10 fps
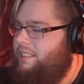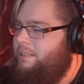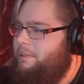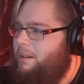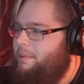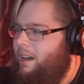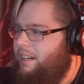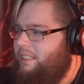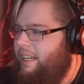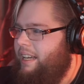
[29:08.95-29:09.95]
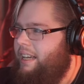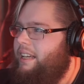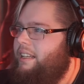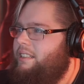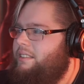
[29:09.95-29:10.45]
spirit box,
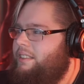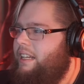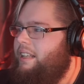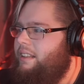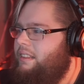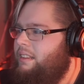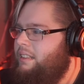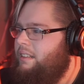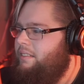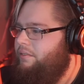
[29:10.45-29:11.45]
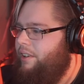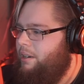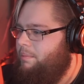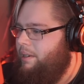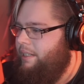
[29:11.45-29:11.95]
and you said
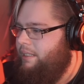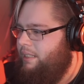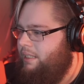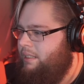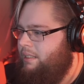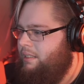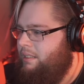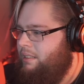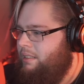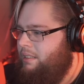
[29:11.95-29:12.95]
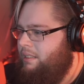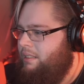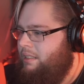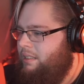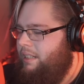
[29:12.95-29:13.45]
fingerprints.
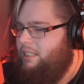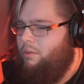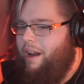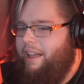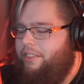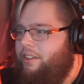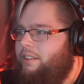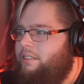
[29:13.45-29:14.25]
It's a wraith.